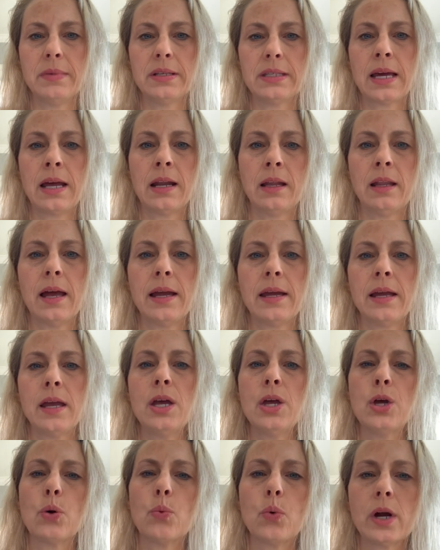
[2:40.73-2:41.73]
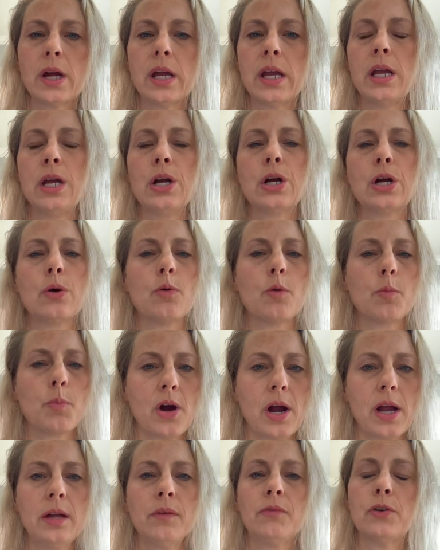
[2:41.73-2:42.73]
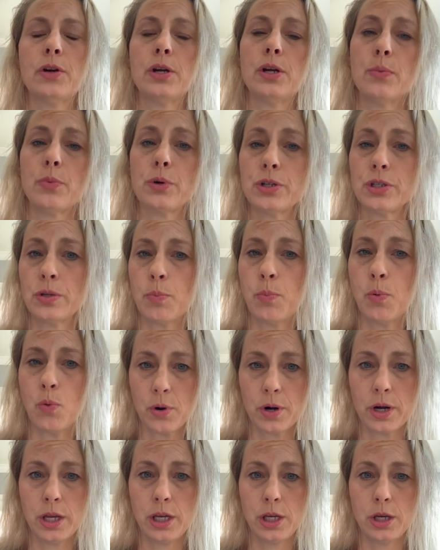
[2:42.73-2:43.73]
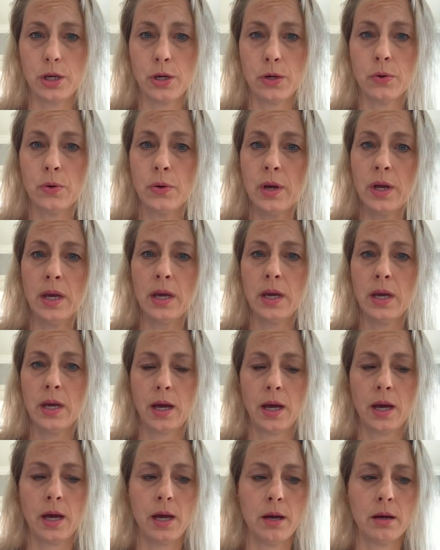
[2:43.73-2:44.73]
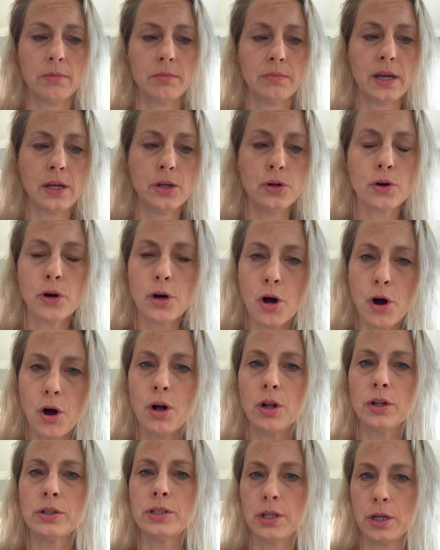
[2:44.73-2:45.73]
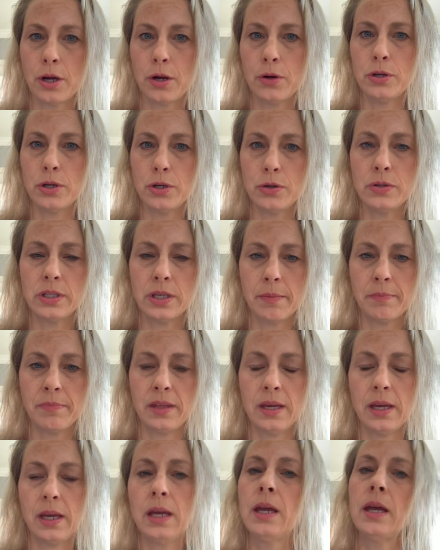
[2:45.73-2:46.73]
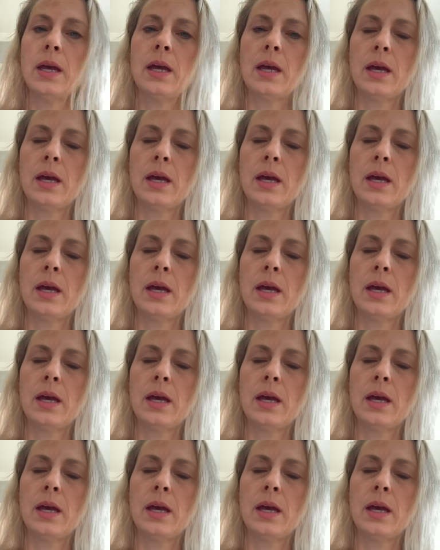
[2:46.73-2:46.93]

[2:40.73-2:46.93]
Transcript: It's kind of like, we're here, we're praying for you, we're supporting you, that you're called to go do something.